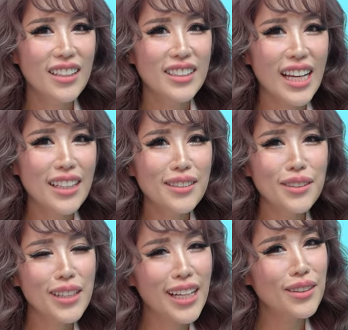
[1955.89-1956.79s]
Then you
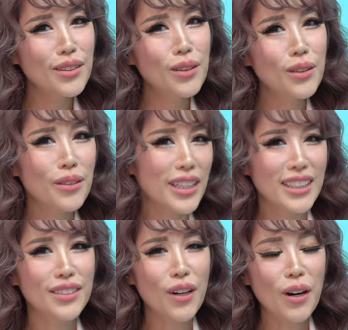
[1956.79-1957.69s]
get no
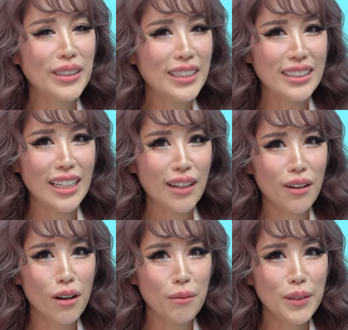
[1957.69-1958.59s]
credits for honesty at
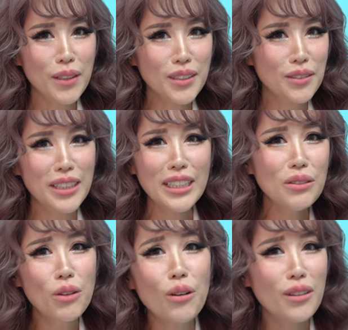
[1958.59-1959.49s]
all because you already
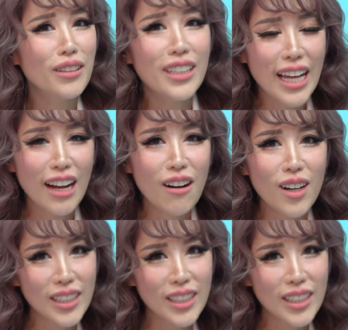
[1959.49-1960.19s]
know you're gonna get caught.